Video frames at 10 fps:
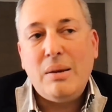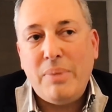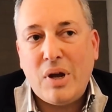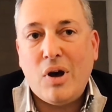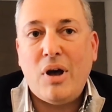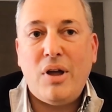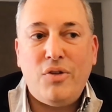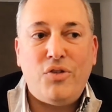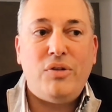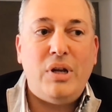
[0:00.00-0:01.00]

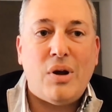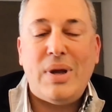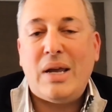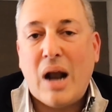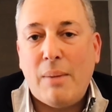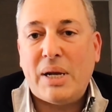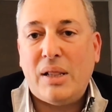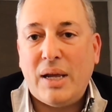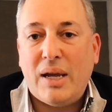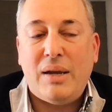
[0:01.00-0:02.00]
because, you know,
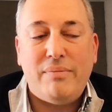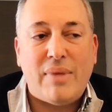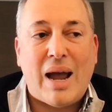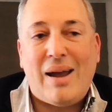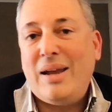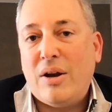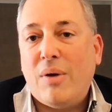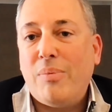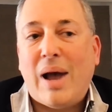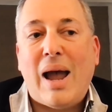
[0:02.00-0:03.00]
economically, I, you
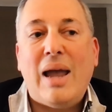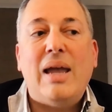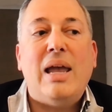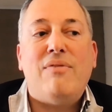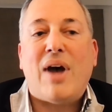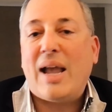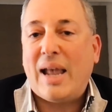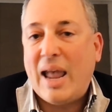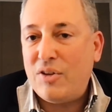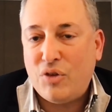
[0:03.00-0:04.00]
know, I, if I
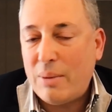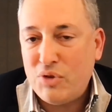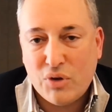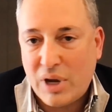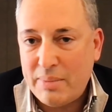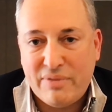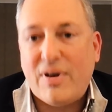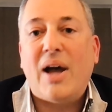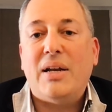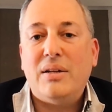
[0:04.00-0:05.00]
get canceled, I'm still going to be
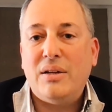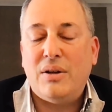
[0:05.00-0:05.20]
fine.